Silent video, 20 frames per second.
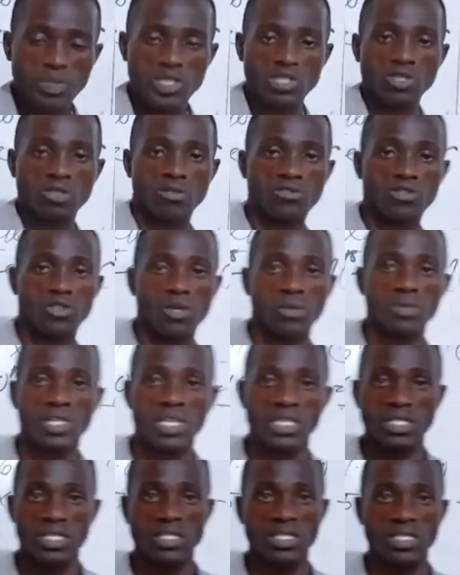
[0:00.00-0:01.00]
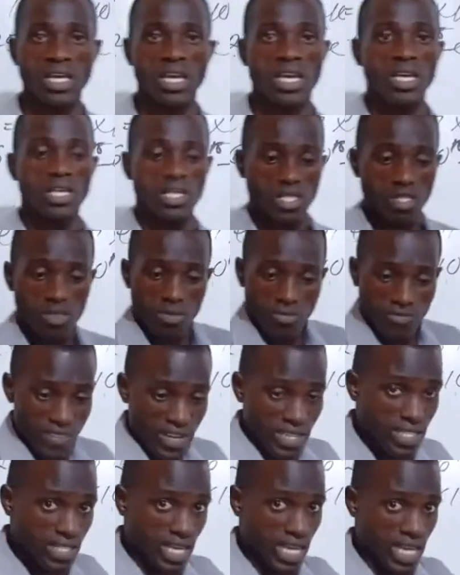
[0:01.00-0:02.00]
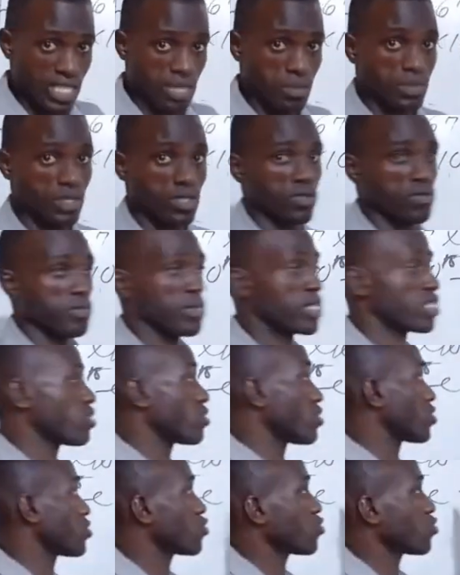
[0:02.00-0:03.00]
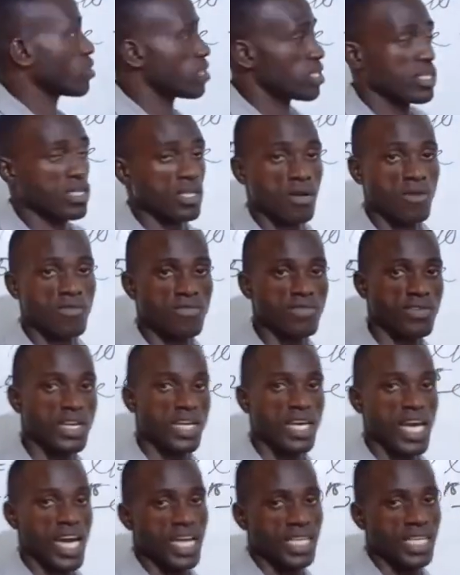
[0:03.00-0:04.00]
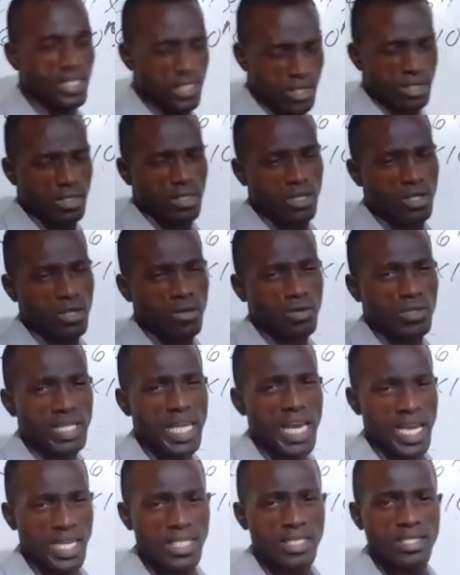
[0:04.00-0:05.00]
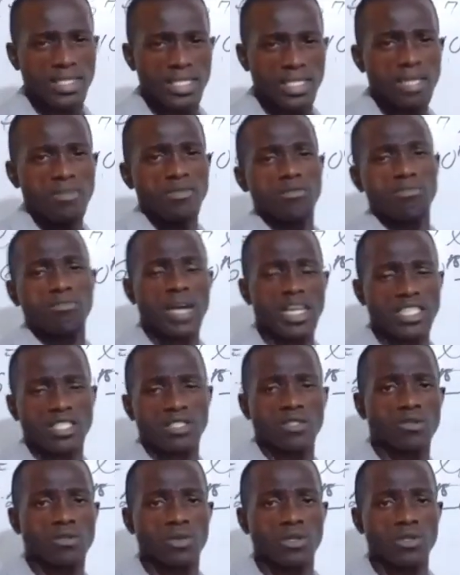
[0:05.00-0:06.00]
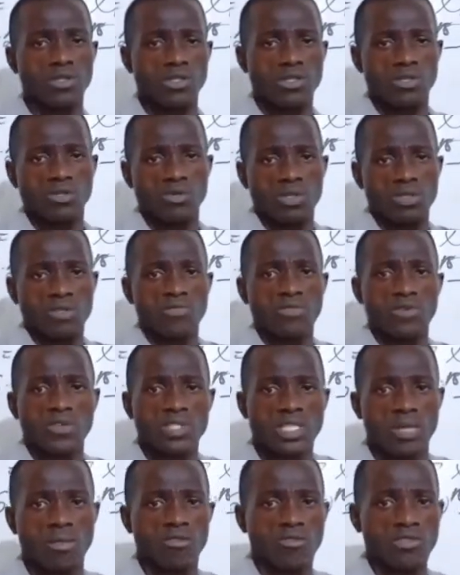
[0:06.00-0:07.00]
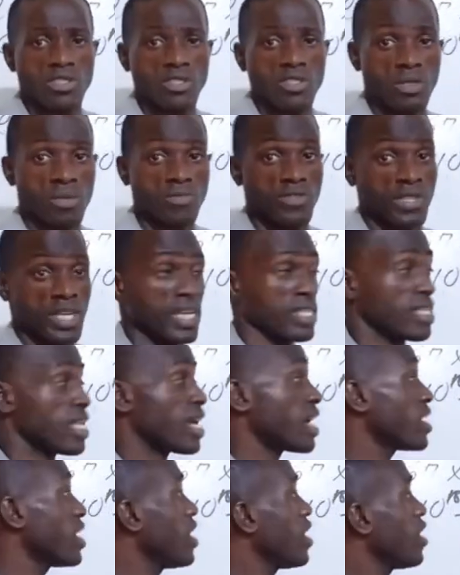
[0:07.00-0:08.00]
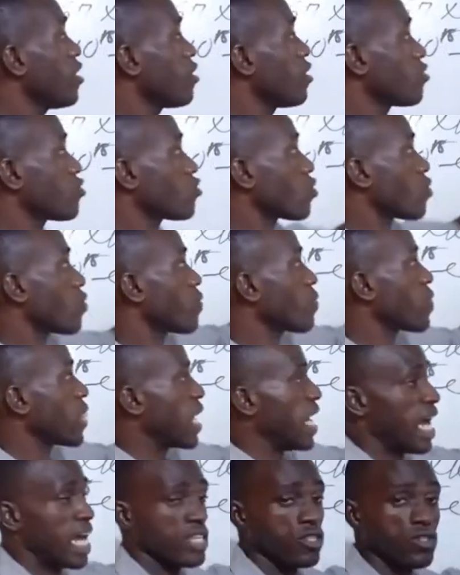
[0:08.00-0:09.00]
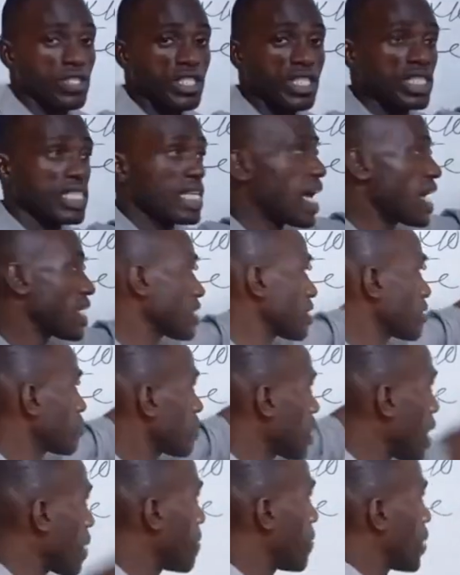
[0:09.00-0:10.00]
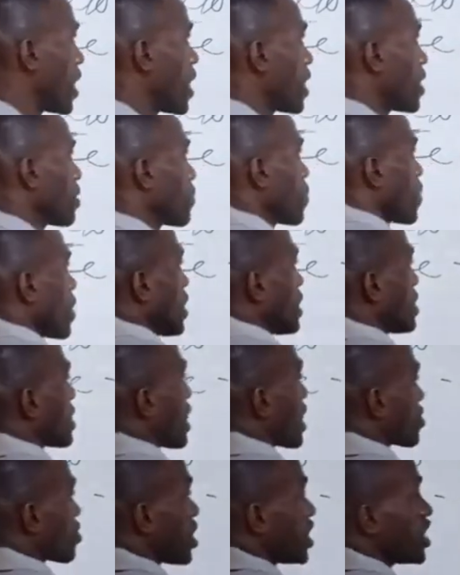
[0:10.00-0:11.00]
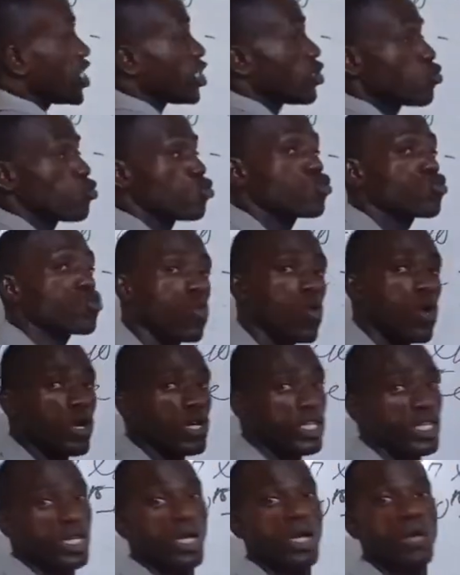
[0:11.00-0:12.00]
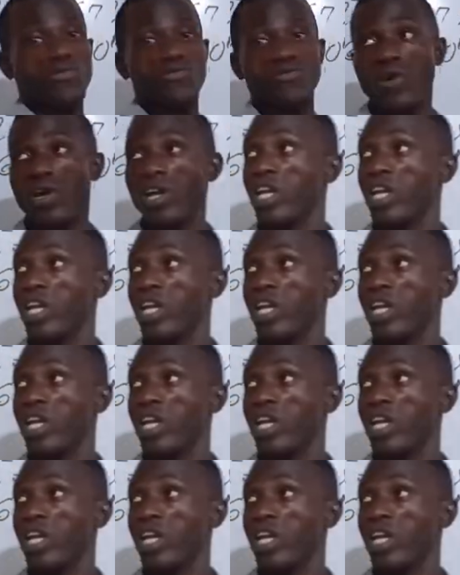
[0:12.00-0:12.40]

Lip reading: pieces of substances, very tiny pieces of materials to itself. And then it seemed magical because it was the first time I was seeing something like that. So, and you see that amber is actually the root word for